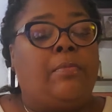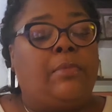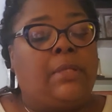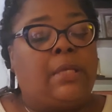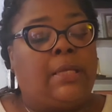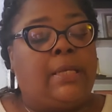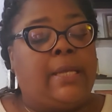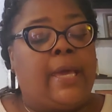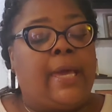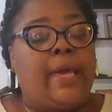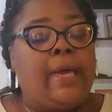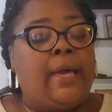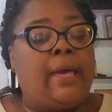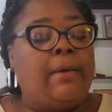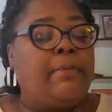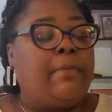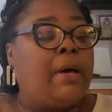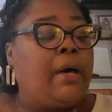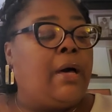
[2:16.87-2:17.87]
the
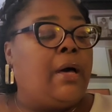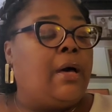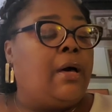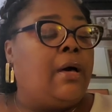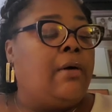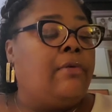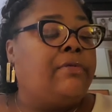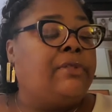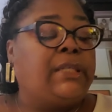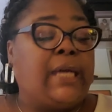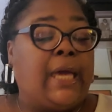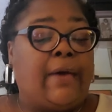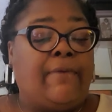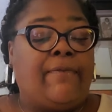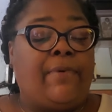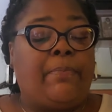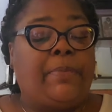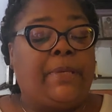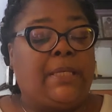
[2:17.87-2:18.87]
name of, she
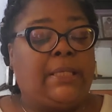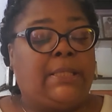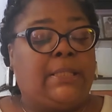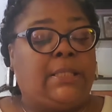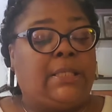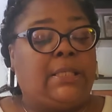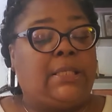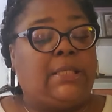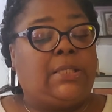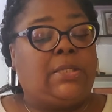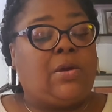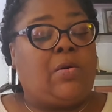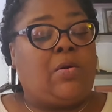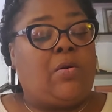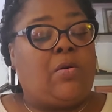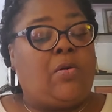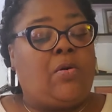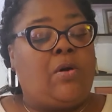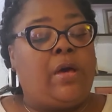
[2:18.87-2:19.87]
have a business,
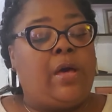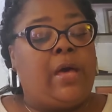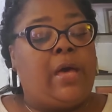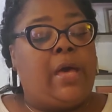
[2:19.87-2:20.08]
y'all.